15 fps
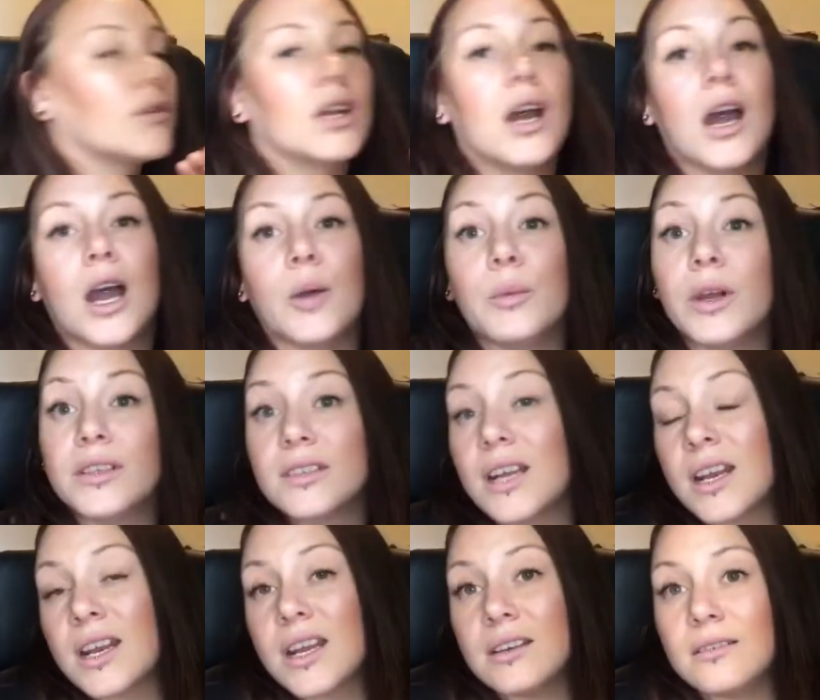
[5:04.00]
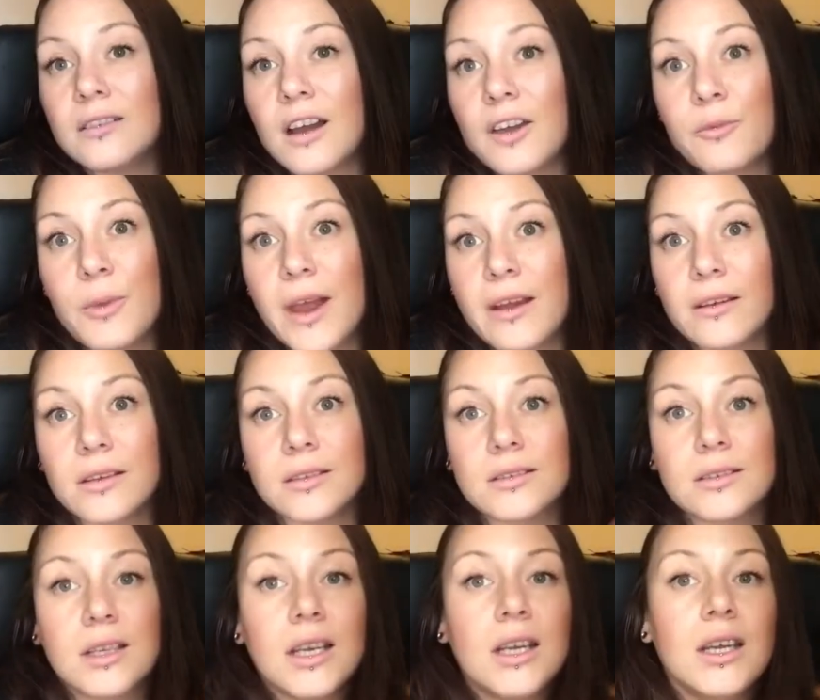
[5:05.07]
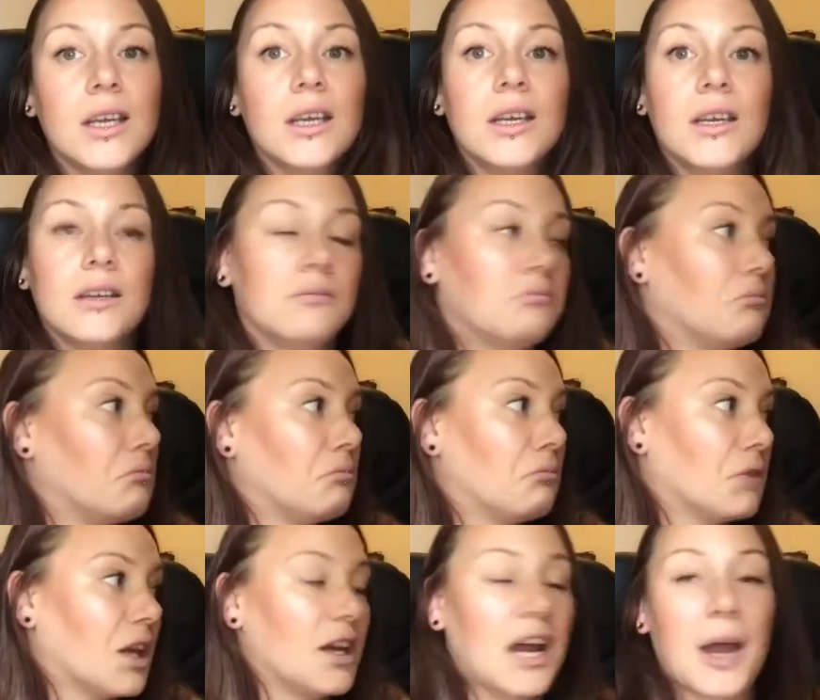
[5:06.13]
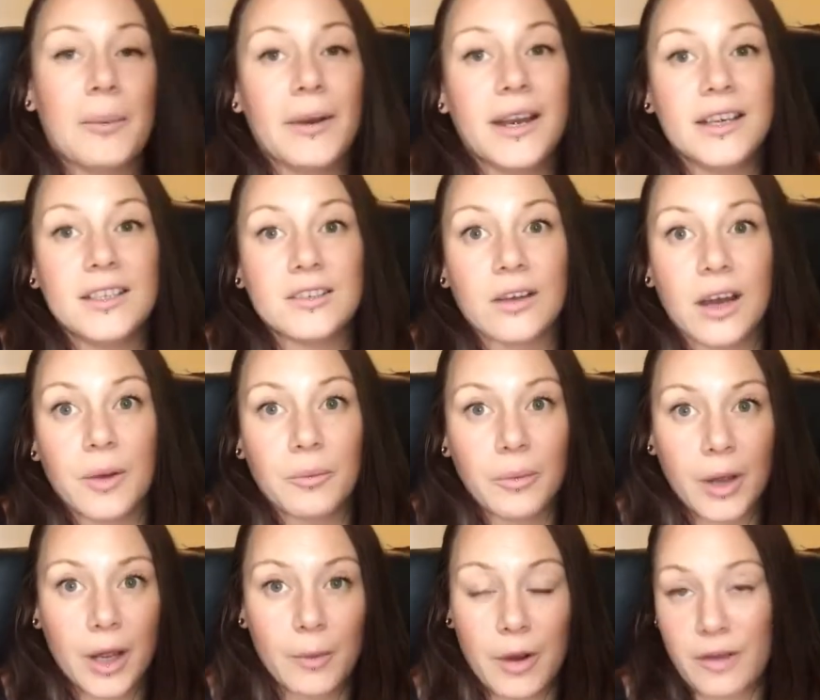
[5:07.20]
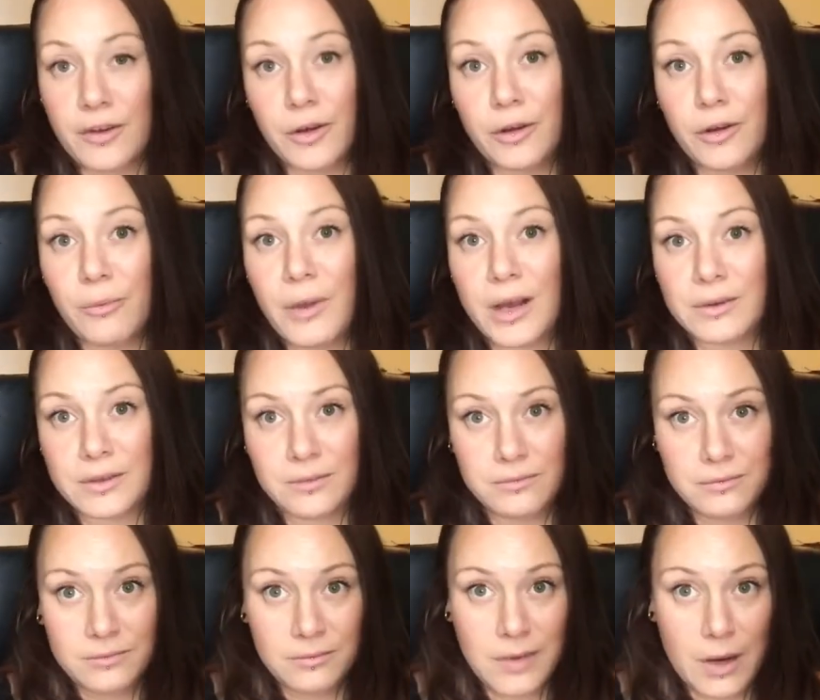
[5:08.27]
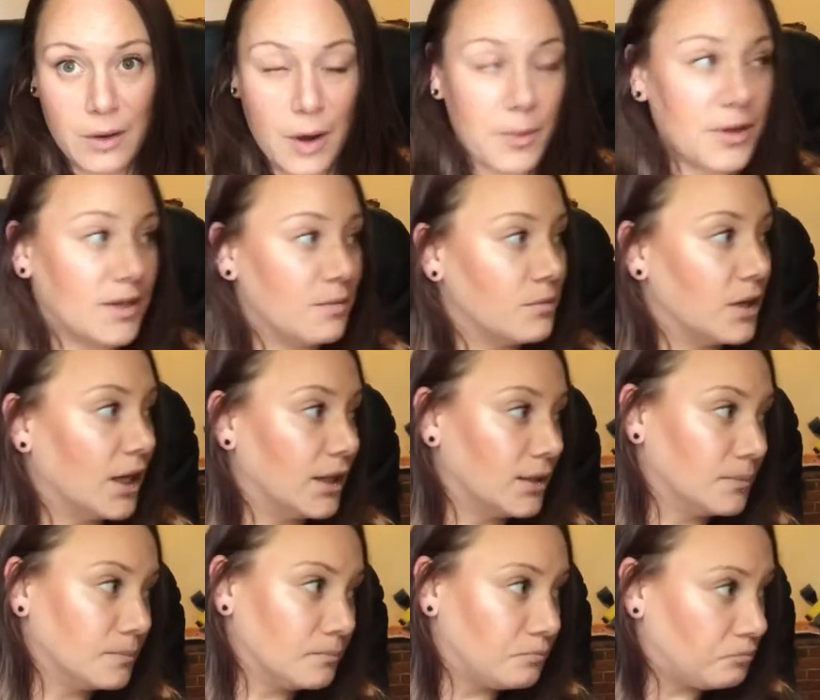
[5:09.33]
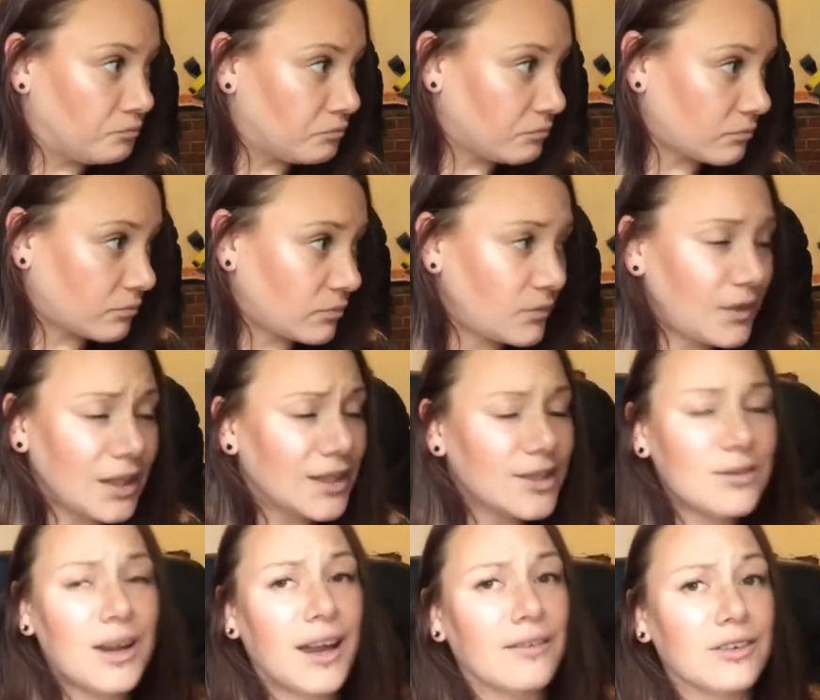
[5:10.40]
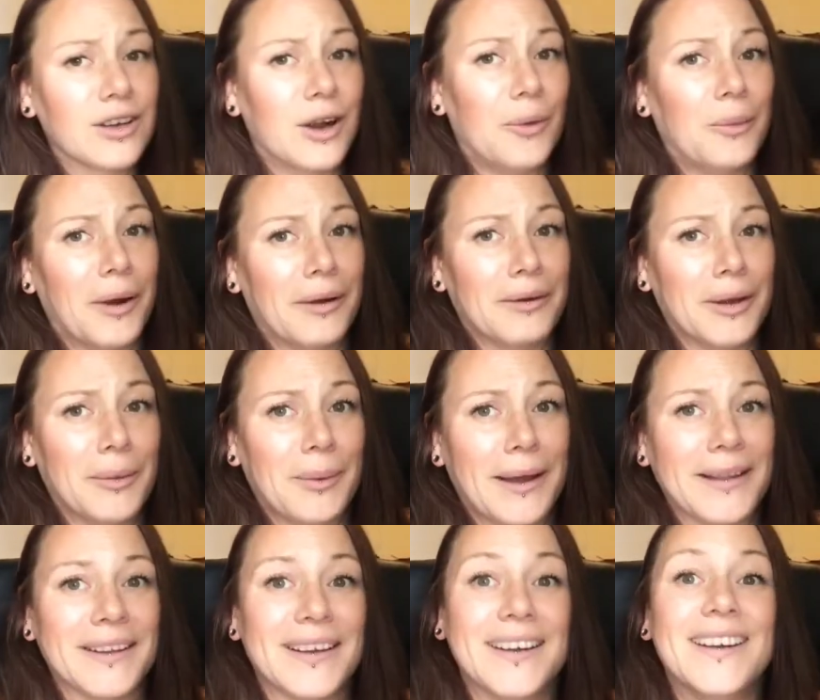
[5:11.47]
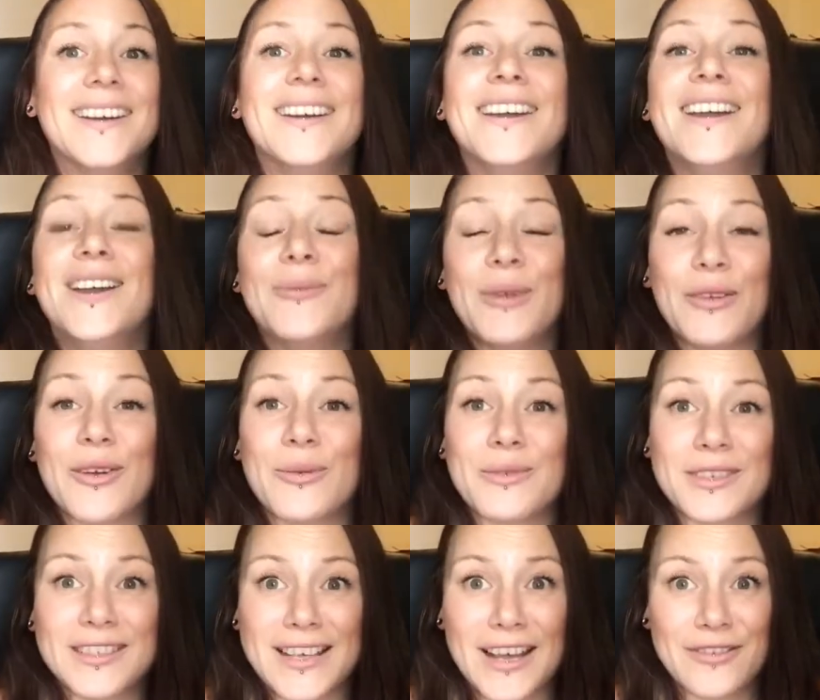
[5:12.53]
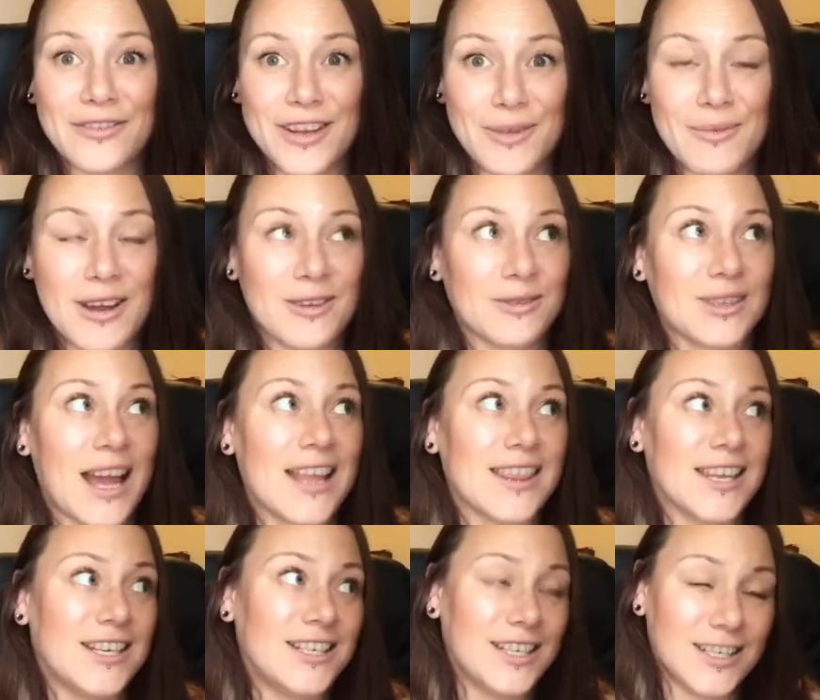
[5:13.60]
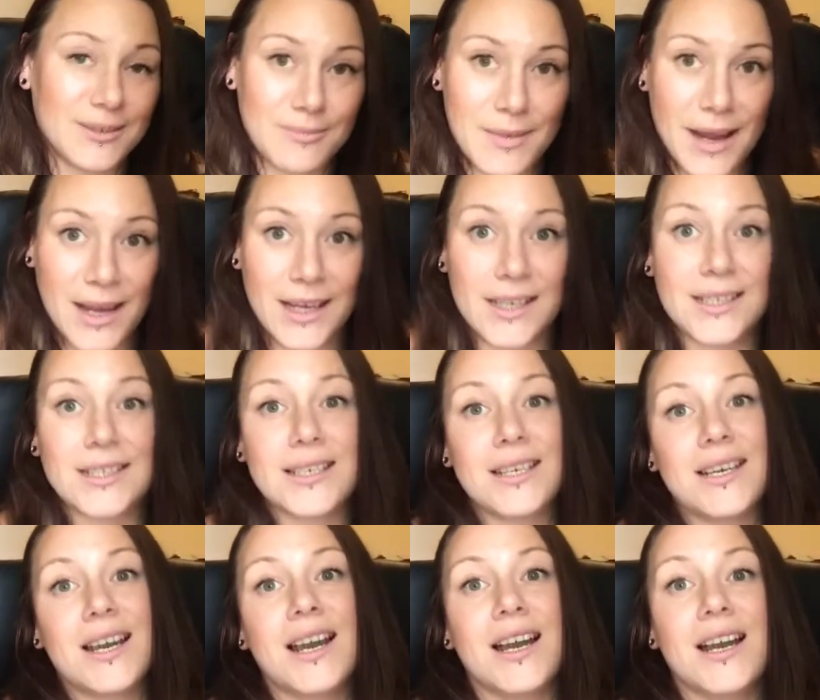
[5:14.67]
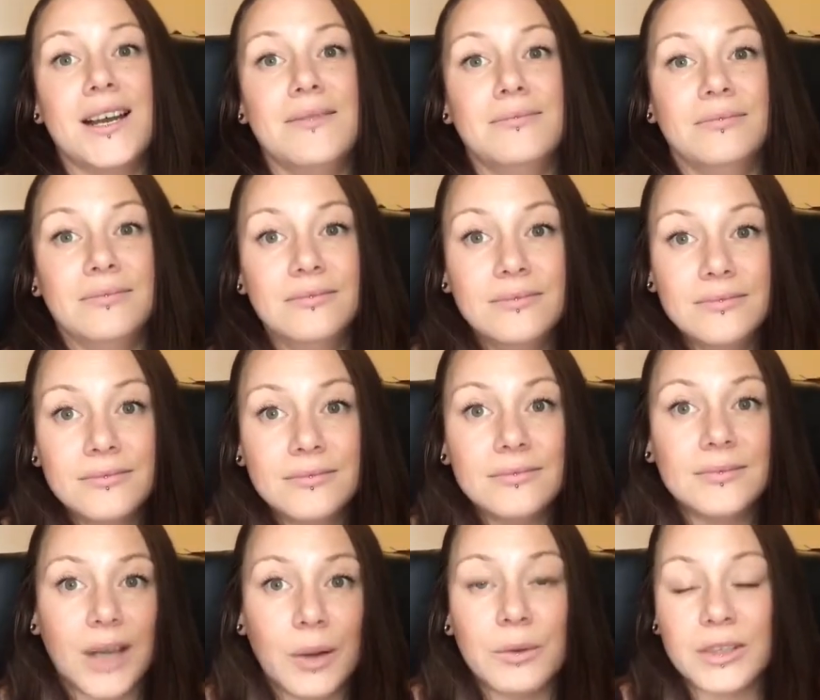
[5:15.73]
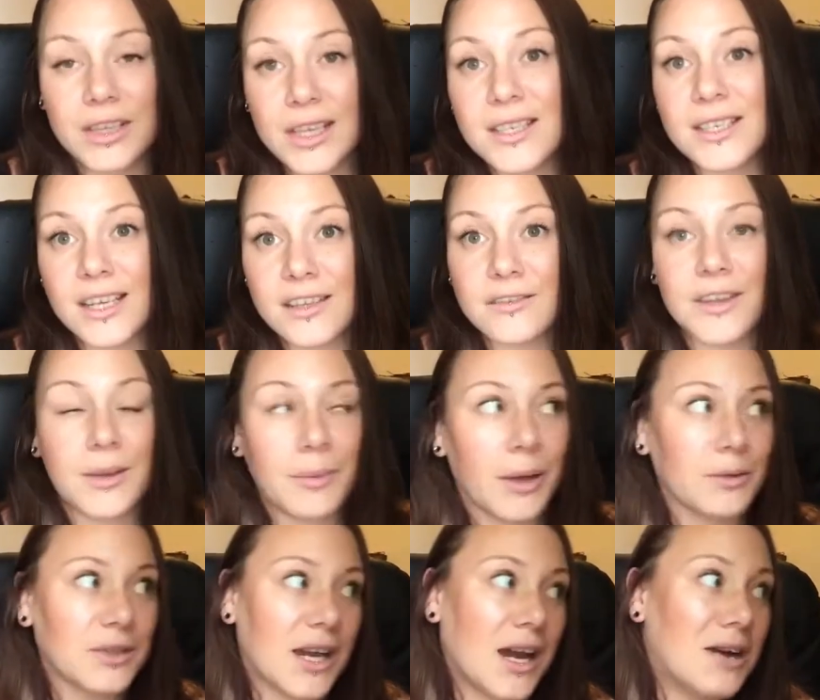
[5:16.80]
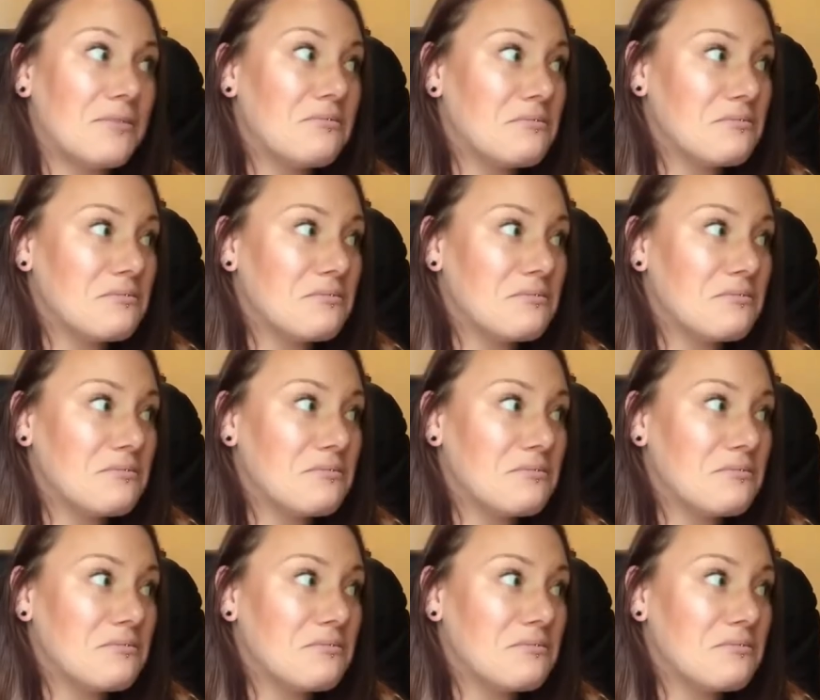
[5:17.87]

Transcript: And again, live bearers can happen anytime. I've only got male guppies in mine, so I haven't got to worry about that. But if I was to have females and they did mate, I would then take the females out